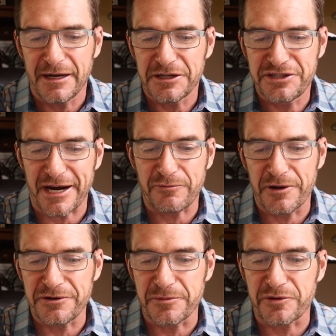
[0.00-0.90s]
check
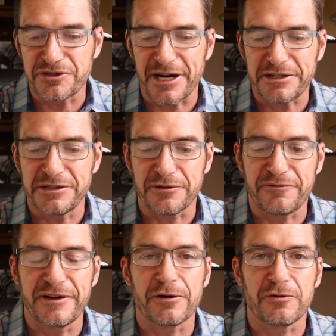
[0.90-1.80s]
whether you're projecting your
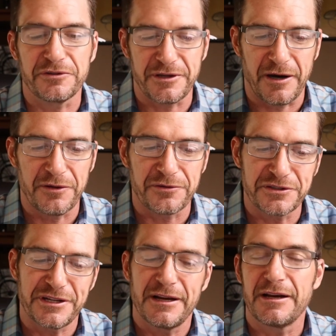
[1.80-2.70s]
fear onto others.